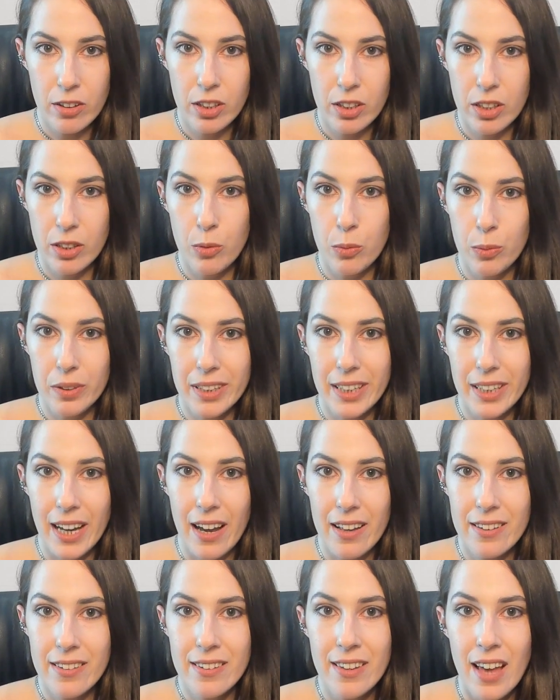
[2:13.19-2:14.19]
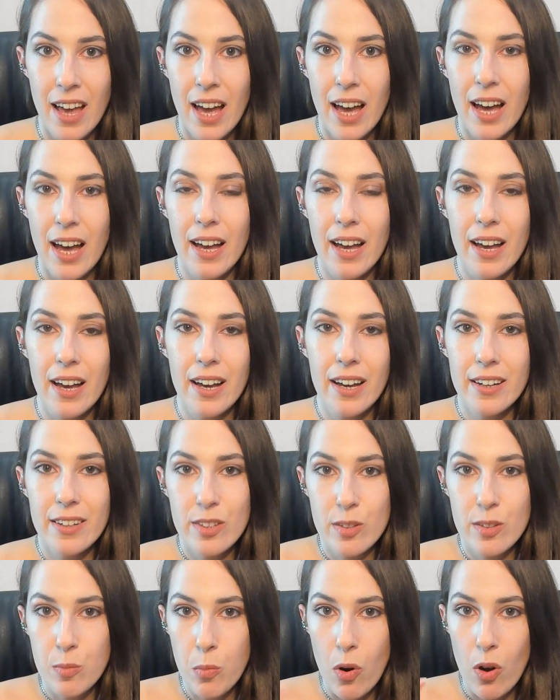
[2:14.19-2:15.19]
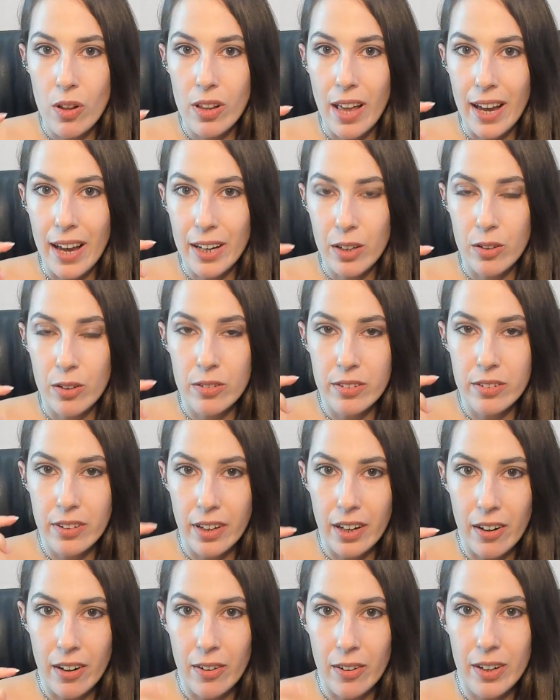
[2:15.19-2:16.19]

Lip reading: You will get a small icon there.